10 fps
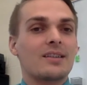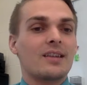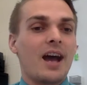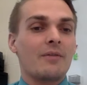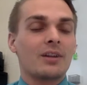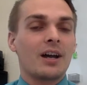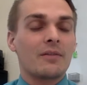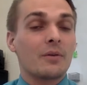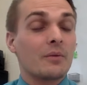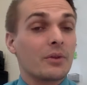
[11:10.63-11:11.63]
They have a lot
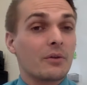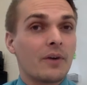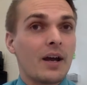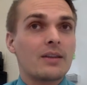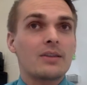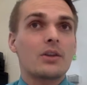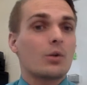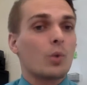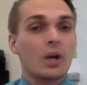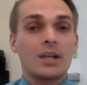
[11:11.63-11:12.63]
of fun with their friends. They're
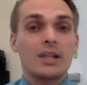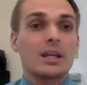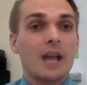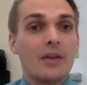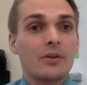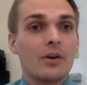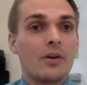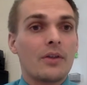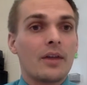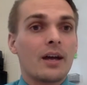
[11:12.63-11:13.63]
working together
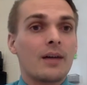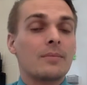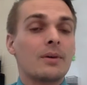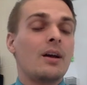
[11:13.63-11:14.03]
on them.